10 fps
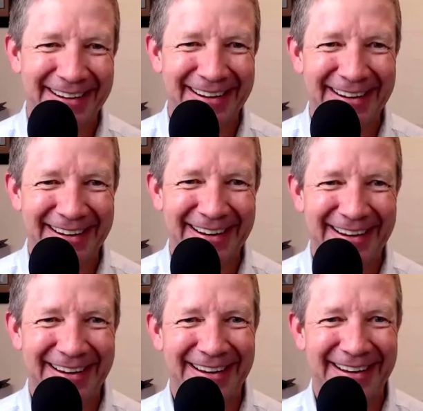
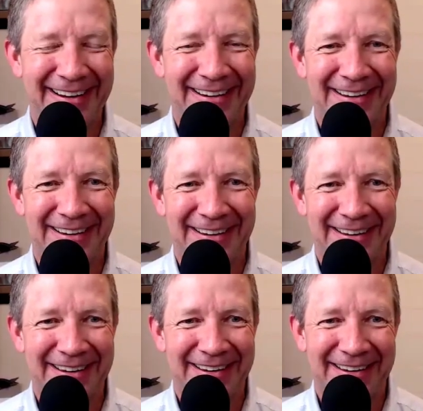
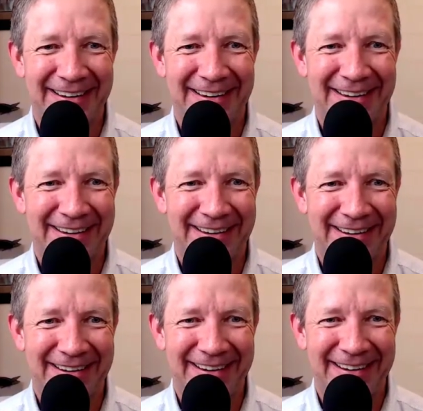
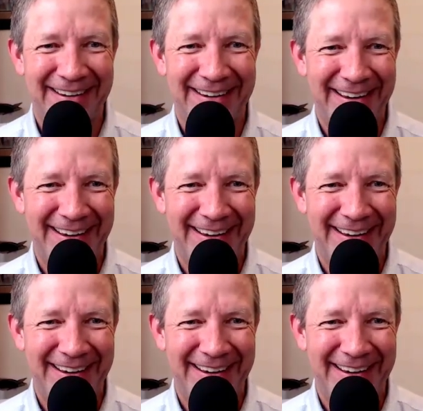The person shown says nothing.